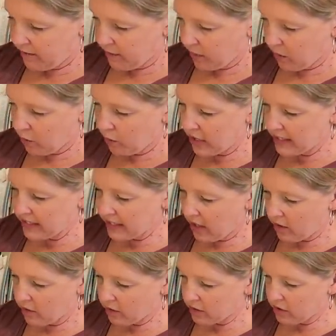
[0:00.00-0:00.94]
rinse
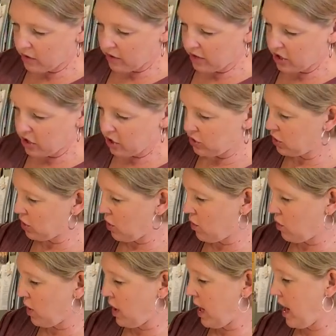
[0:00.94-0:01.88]
out so that you
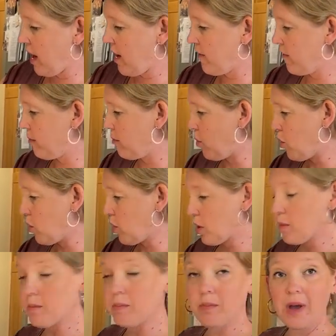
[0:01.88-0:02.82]
don't have
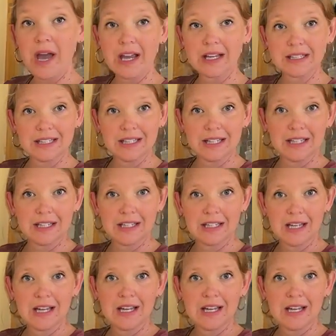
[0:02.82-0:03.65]
more pectin